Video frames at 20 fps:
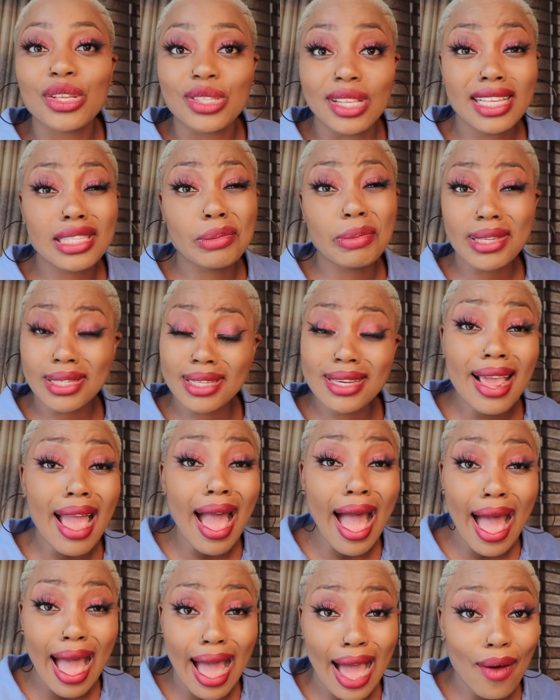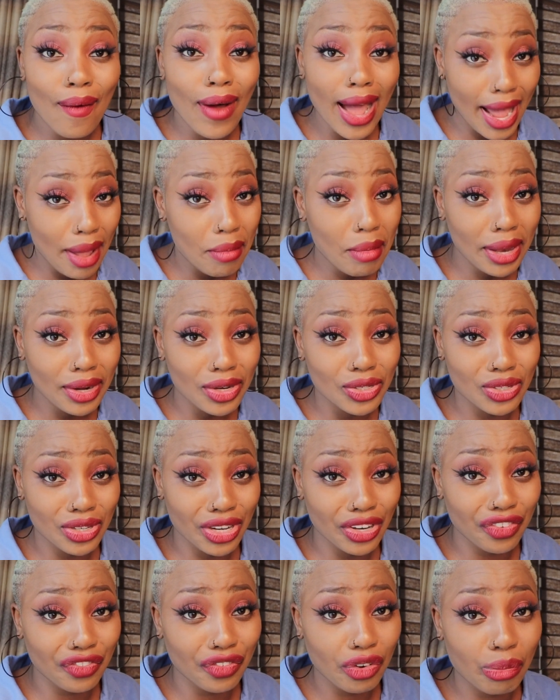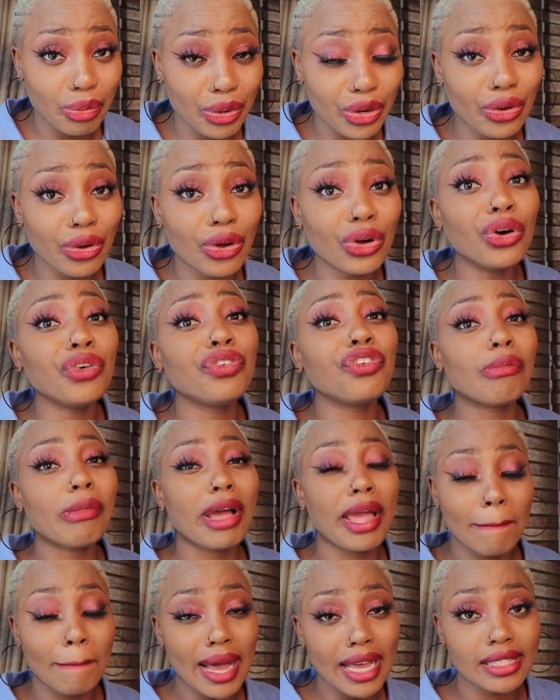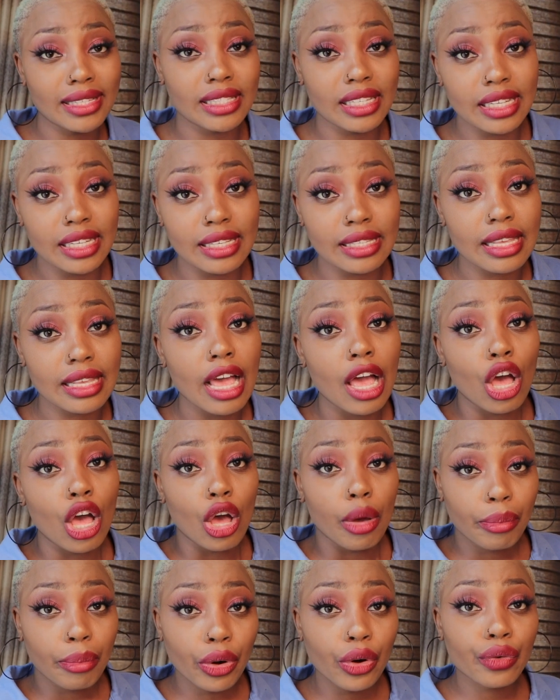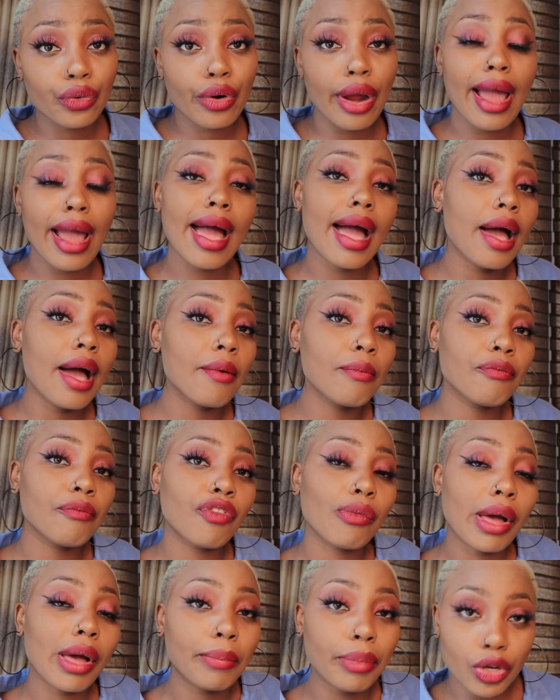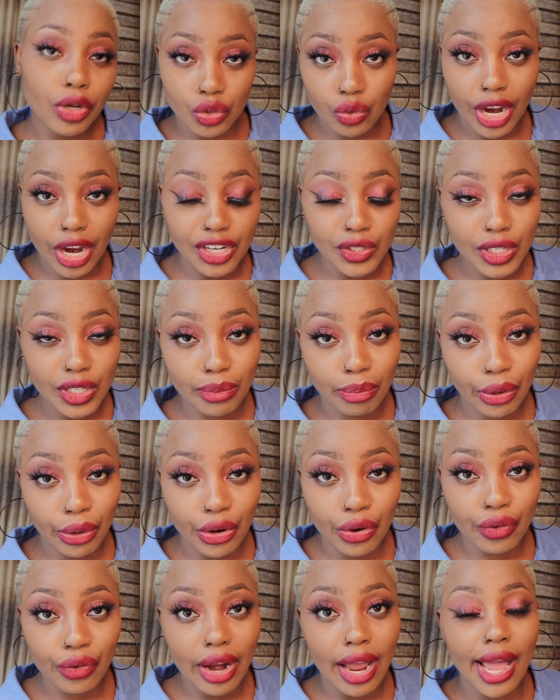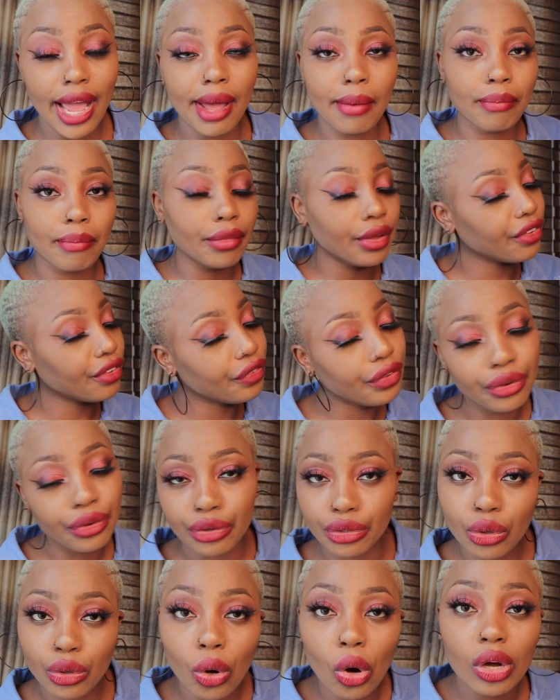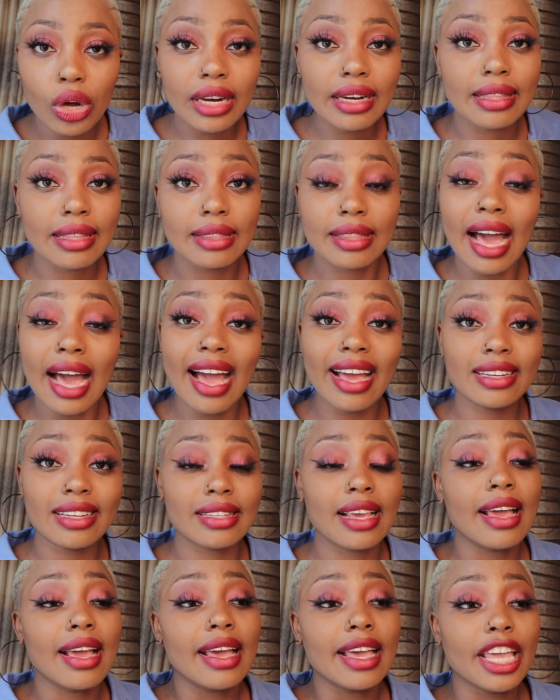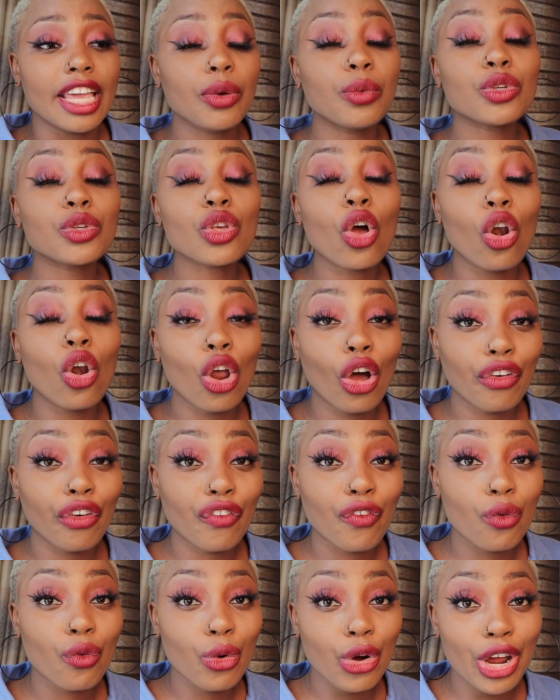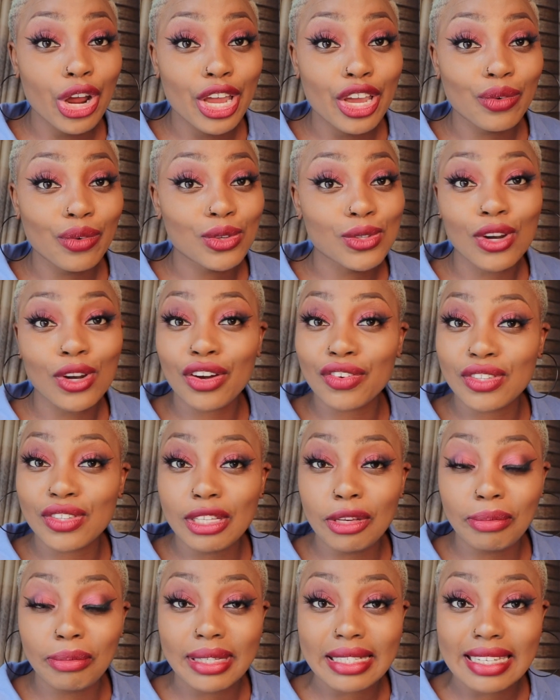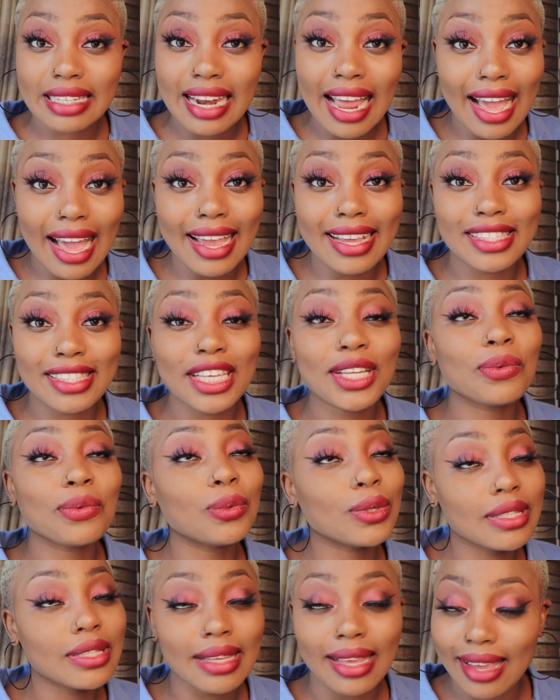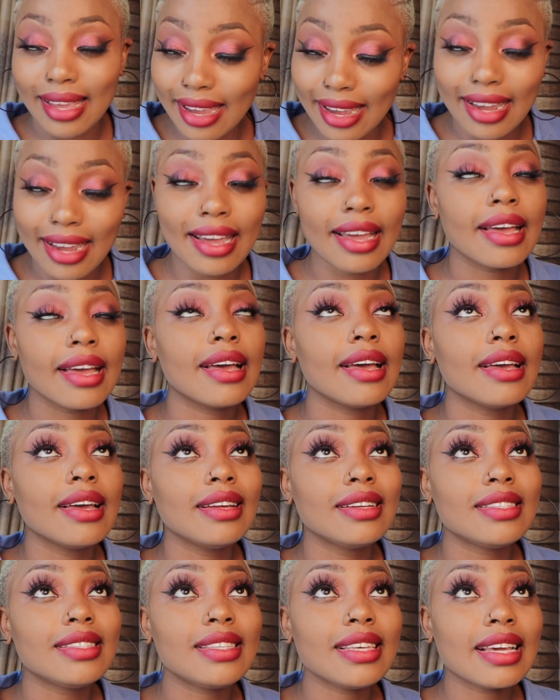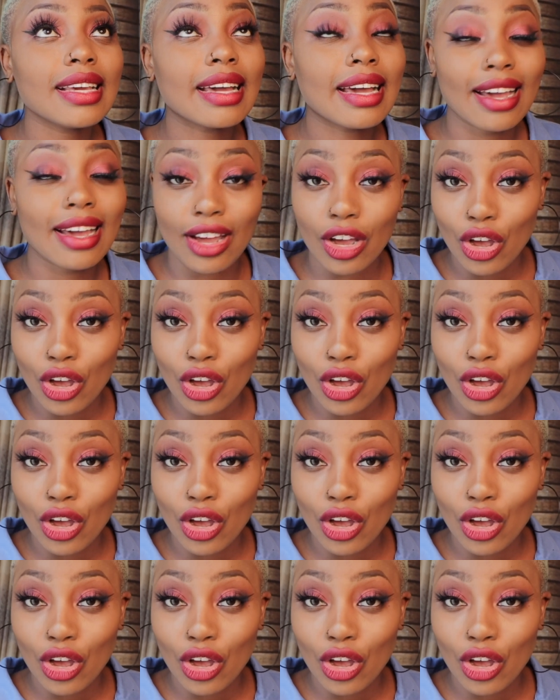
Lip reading: So that's basically how I managed to get a 4.0 for my master's program, for my postgraduate program, if you could call it that. It was a lot of work, it was a lot of sleepless nights, it was hectic.